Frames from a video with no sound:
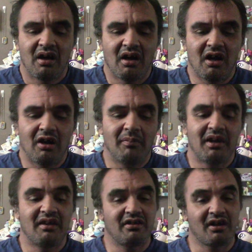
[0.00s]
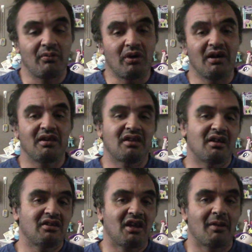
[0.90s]
Um, and it's ironic
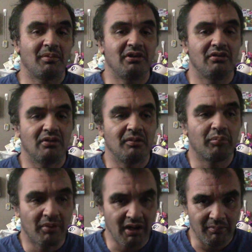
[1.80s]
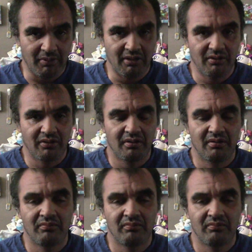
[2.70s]
that it's happening during Pride Month.